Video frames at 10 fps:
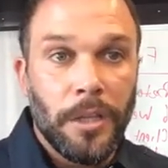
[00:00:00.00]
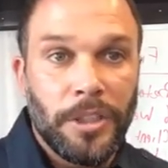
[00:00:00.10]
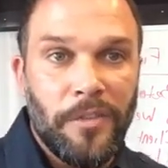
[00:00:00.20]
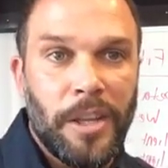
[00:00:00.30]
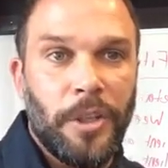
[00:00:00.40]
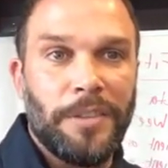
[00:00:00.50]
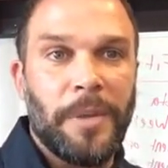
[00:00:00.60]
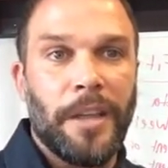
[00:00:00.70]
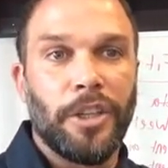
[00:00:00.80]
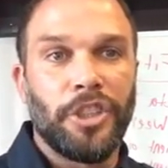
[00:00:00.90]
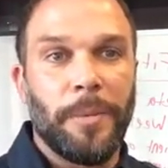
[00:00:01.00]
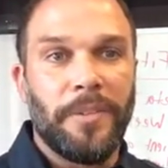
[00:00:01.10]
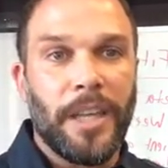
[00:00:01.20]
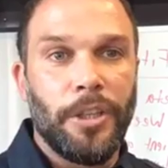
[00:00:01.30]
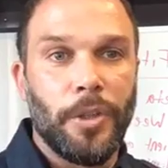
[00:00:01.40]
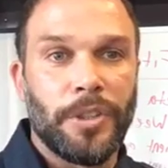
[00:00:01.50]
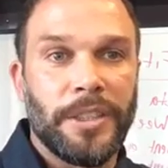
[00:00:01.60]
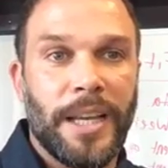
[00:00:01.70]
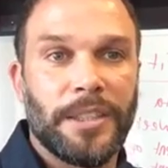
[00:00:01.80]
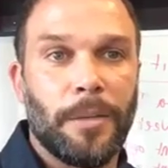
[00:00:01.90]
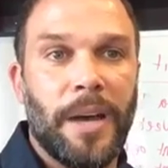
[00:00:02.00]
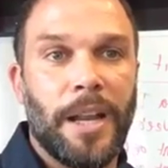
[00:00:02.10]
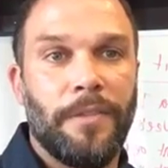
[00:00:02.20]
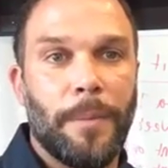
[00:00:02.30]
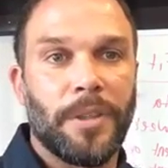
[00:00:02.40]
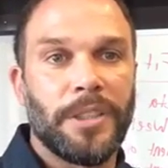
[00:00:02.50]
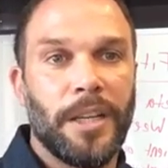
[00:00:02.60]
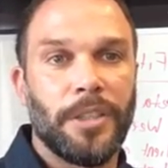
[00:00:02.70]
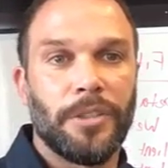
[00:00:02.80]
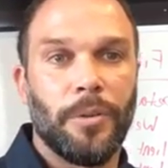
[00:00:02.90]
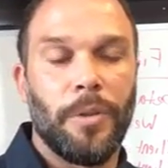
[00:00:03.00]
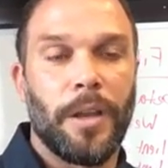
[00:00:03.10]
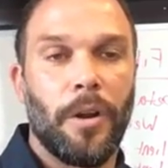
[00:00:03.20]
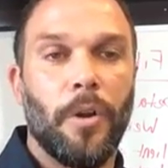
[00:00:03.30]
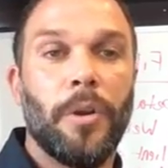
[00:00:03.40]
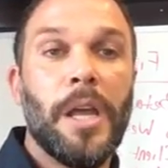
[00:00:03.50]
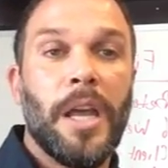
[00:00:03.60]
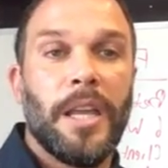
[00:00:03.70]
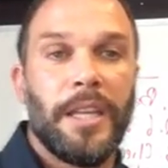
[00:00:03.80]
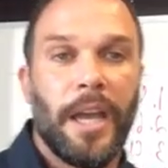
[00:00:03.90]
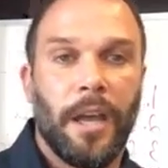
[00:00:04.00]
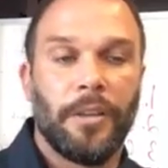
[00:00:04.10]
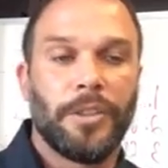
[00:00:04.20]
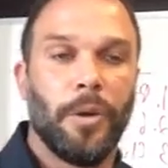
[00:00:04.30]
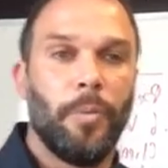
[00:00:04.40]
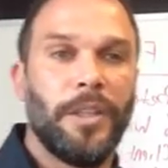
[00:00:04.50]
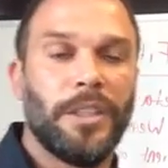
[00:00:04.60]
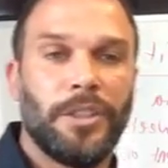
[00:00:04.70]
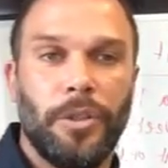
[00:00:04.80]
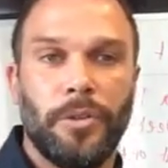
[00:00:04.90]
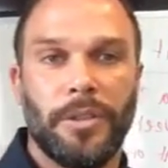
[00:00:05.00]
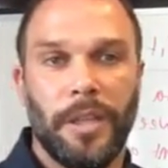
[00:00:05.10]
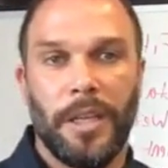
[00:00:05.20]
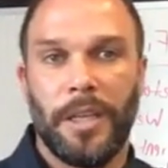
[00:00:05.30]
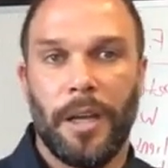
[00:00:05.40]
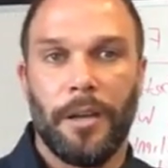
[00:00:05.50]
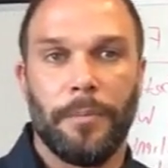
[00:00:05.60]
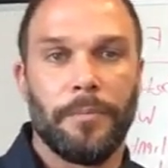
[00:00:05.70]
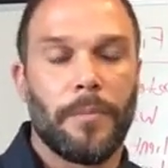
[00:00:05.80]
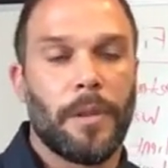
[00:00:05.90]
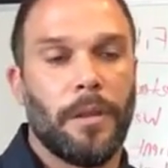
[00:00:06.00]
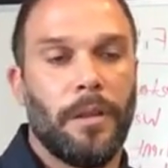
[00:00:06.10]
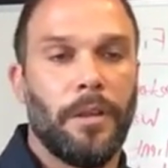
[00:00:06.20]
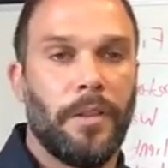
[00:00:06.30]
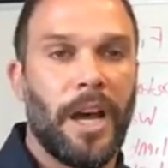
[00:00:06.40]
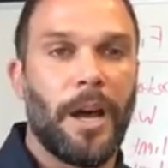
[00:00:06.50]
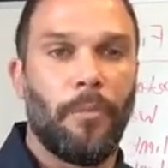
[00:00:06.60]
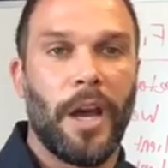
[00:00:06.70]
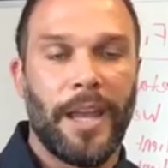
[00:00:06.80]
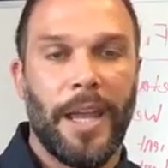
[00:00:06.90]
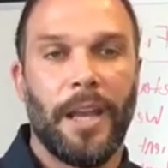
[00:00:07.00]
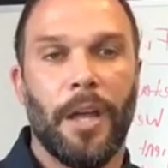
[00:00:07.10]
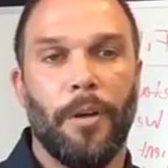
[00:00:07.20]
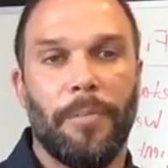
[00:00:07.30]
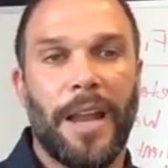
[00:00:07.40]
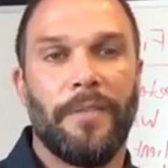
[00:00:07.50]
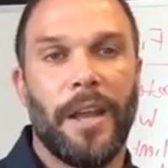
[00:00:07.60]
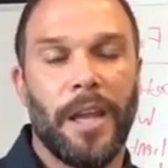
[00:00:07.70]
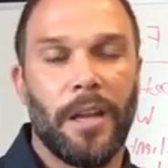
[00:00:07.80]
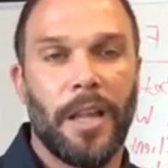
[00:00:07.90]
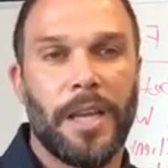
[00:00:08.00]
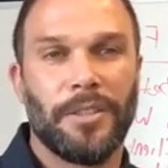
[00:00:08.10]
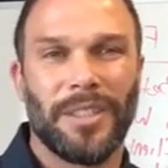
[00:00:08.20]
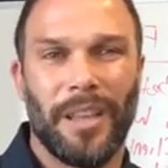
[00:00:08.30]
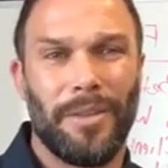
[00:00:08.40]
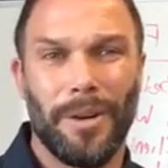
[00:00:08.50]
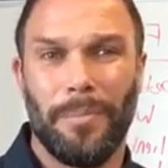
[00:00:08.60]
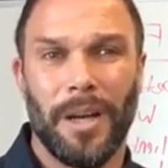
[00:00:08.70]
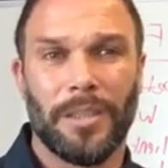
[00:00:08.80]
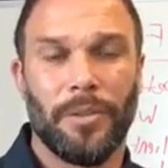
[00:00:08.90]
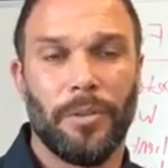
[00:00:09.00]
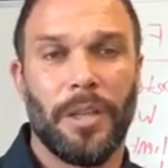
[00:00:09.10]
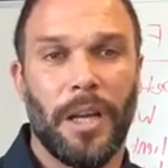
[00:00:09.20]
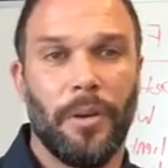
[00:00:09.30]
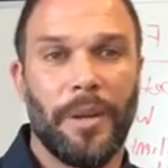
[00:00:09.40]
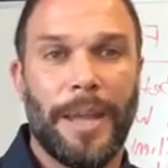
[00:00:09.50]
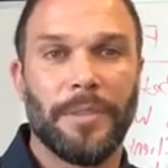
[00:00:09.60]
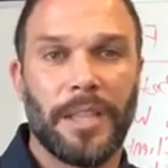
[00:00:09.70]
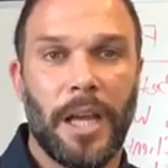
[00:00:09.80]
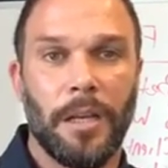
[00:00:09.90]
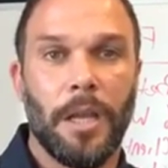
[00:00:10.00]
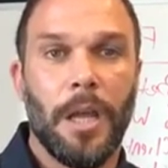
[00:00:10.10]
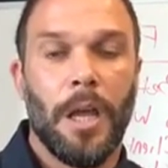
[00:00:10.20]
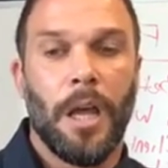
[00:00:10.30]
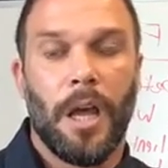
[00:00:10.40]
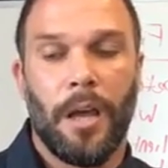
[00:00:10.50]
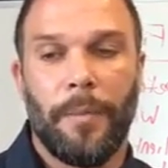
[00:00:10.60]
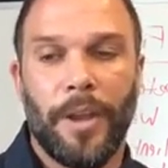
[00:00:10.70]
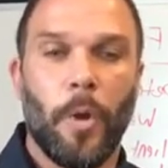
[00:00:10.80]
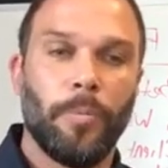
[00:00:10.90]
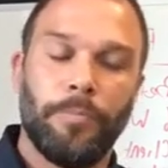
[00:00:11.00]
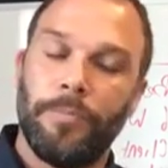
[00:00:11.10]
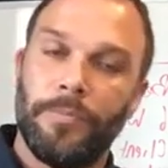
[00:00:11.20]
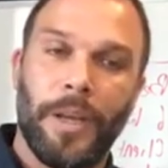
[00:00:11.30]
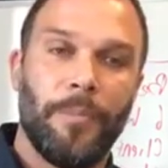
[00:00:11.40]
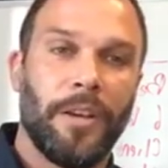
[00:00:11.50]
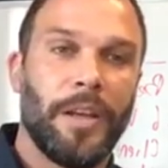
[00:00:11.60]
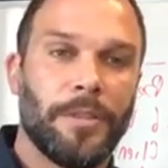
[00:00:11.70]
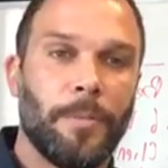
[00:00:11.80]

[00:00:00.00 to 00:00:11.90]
at your gym that they use to test their body fat percentage on their own? Yeah, so we just use the the Omron handheld body fat analyzer is like $30 on Amazon. I know I'm going to get some